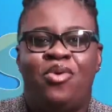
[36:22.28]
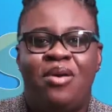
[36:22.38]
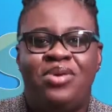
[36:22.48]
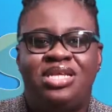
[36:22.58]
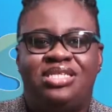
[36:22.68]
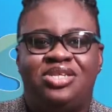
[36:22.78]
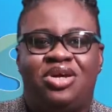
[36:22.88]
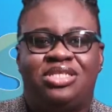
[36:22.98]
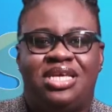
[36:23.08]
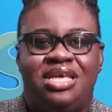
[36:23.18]
Prime Minister
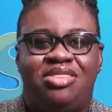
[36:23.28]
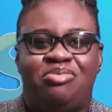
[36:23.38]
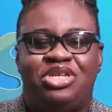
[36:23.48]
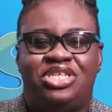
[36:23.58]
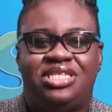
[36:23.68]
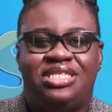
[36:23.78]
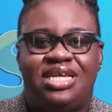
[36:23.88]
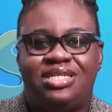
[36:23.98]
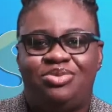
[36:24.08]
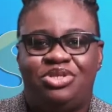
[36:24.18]
Dr. Keith Mitchell
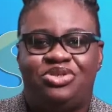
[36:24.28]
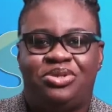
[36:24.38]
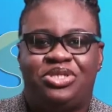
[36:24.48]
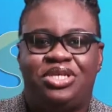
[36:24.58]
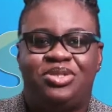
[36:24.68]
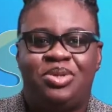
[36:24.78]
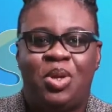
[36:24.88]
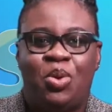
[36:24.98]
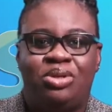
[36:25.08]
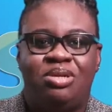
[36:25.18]
says restrictions
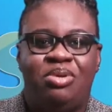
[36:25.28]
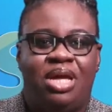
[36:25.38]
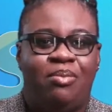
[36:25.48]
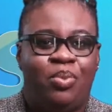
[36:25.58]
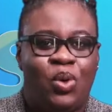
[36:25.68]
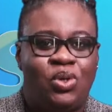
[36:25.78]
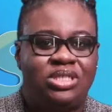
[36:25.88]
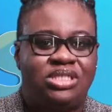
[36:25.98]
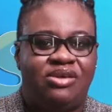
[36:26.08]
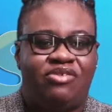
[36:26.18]
will only be
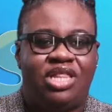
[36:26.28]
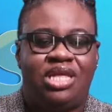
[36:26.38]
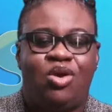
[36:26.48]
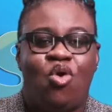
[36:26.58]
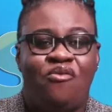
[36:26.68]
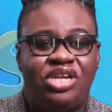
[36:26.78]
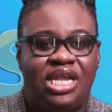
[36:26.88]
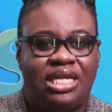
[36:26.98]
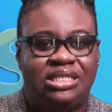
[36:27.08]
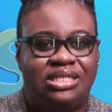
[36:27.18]
imposed if the
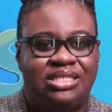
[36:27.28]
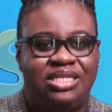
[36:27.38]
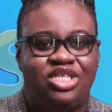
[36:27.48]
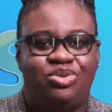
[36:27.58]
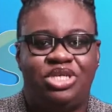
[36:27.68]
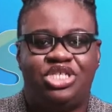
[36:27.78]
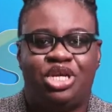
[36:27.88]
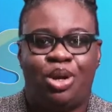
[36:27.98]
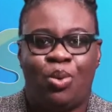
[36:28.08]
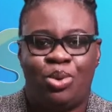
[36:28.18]
COVID-19
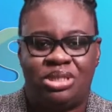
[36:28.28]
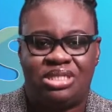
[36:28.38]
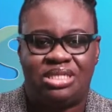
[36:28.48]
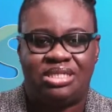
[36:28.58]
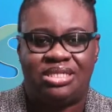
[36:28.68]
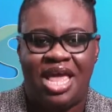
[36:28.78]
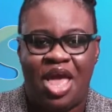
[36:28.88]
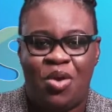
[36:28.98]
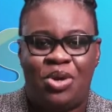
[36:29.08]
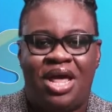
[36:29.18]
situation worsens.
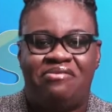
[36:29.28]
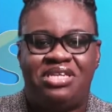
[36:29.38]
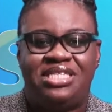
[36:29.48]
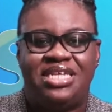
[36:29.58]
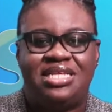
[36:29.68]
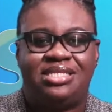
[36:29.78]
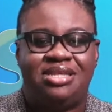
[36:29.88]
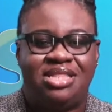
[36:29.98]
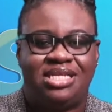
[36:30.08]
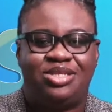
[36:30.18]
We'll have details
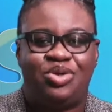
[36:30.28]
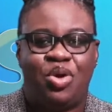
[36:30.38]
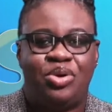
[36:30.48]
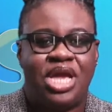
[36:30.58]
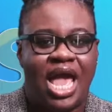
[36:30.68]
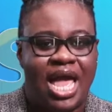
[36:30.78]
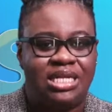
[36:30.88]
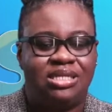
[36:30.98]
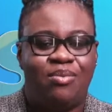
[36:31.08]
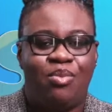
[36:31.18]
to this story
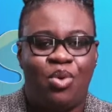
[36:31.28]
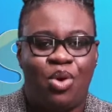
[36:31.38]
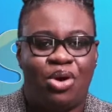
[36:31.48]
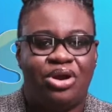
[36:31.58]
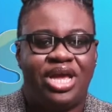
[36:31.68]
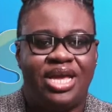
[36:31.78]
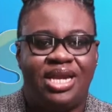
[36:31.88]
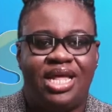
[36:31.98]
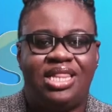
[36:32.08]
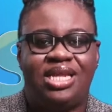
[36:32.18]
and more
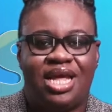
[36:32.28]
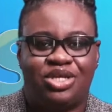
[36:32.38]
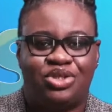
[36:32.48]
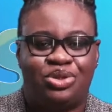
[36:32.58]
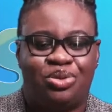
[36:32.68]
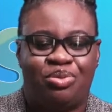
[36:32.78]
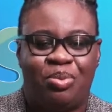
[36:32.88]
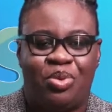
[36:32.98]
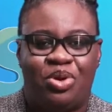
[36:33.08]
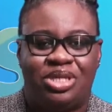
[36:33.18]
in the National
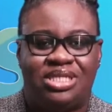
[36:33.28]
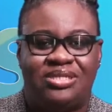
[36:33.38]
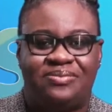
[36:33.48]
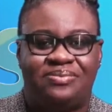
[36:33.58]
Report.